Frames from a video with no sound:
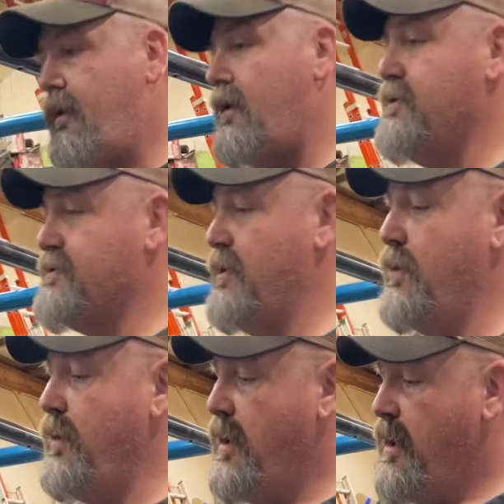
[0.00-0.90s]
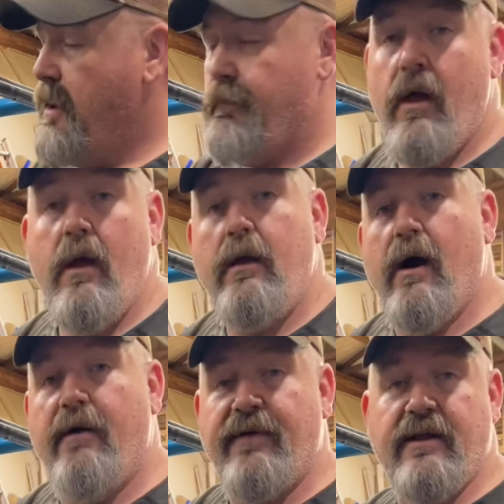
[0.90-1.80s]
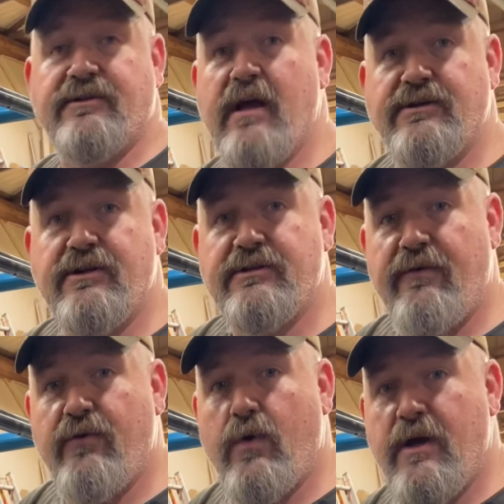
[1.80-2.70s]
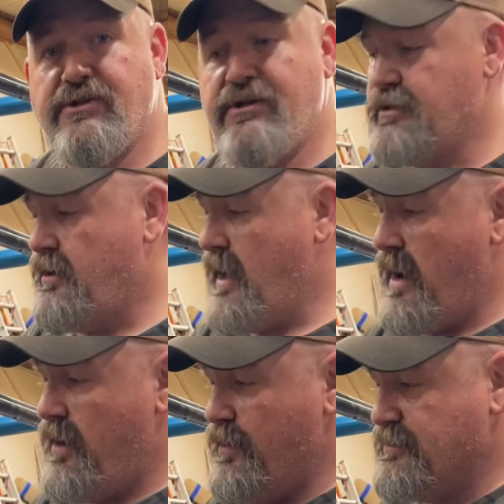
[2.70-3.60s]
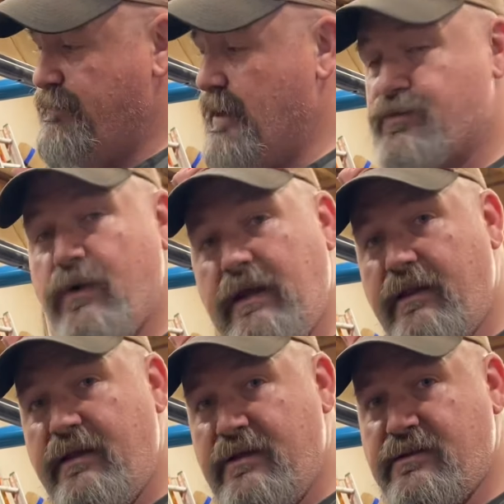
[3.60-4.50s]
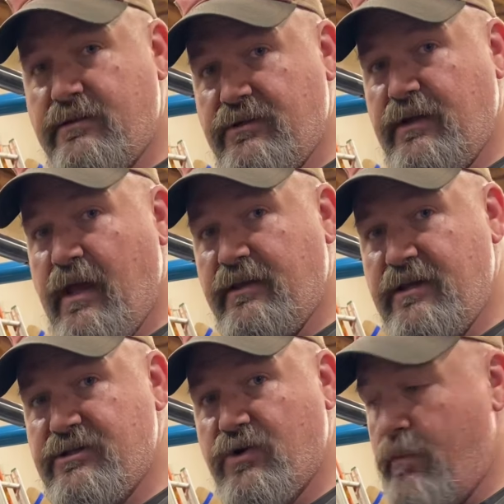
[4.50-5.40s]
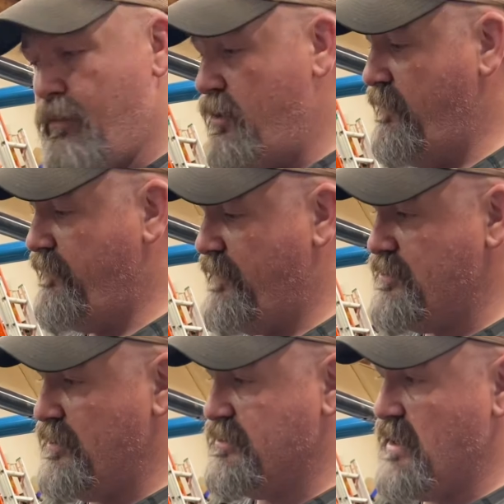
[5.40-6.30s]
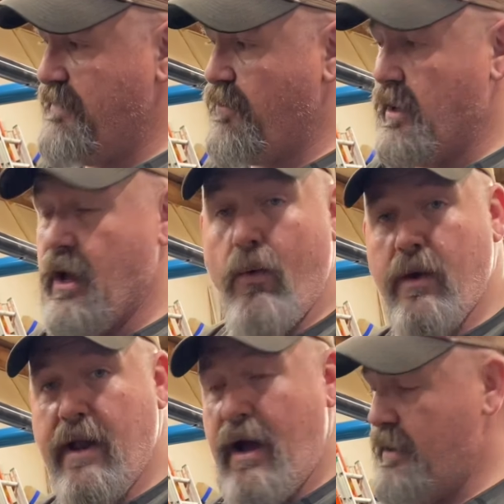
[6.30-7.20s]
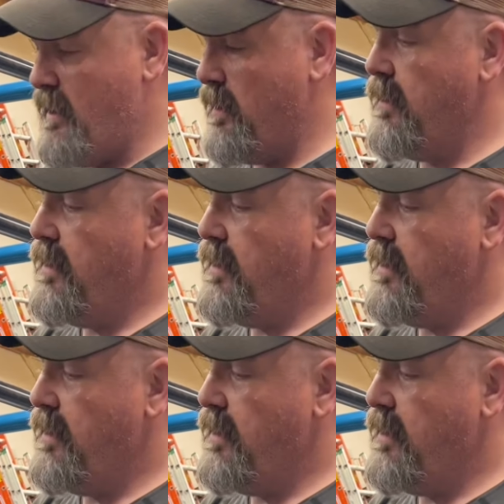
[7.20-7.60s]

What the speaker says: So, you know, I've got actually several questions on how is the best way to get these to remove. As you can see, I've already got one out here.